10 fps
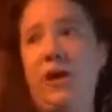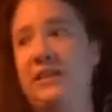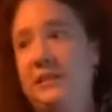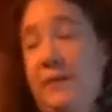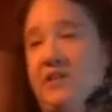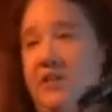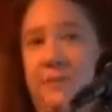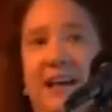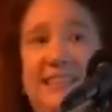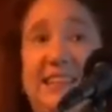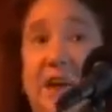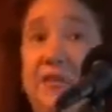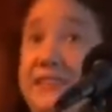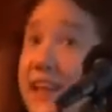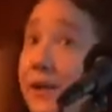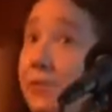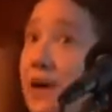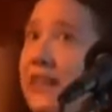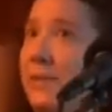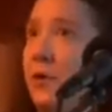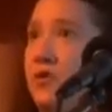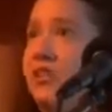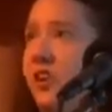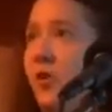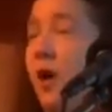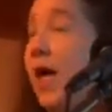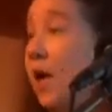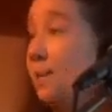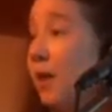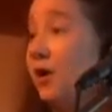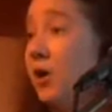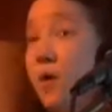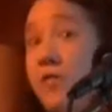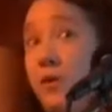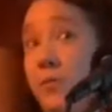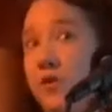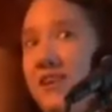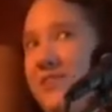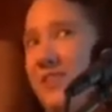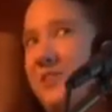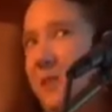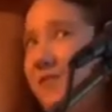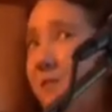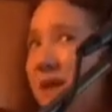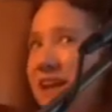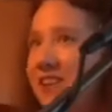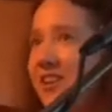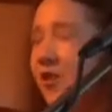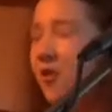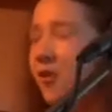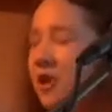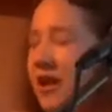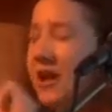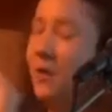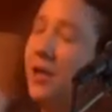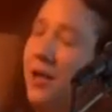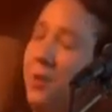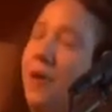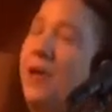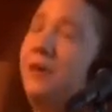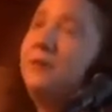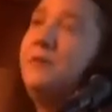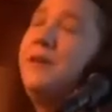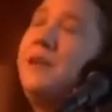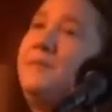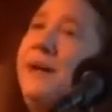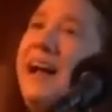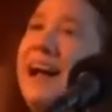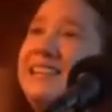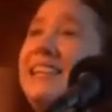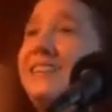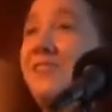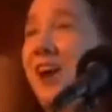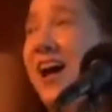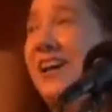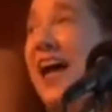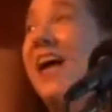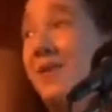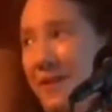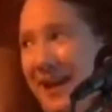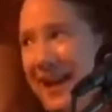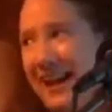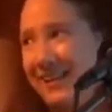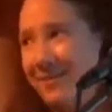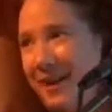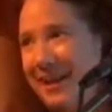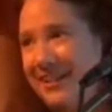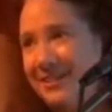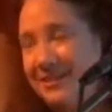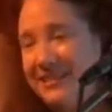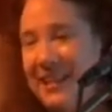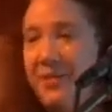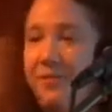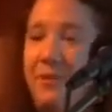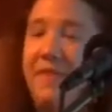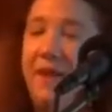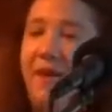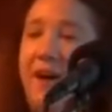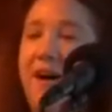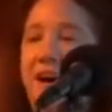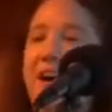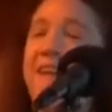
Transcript: Well, smash the mast, tear the sail, break that boat in two. Borrow all their booty, so there's more for me and you. Ho, ho, in the bottle the dog, We hollow way, just south around the horn.